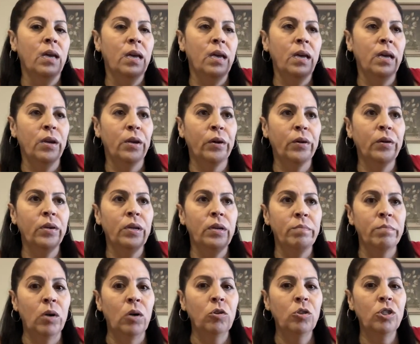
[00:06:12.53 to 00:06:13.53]
hurt
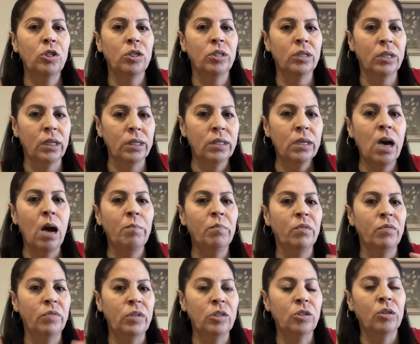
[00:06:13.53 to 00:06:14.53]
emotions on top
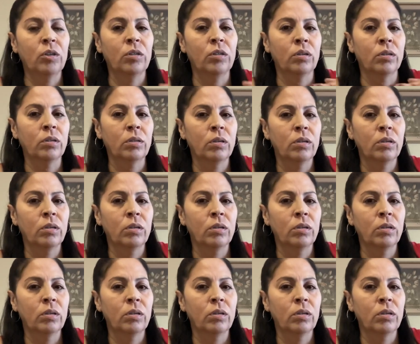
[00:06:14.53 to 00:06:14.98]
of each other.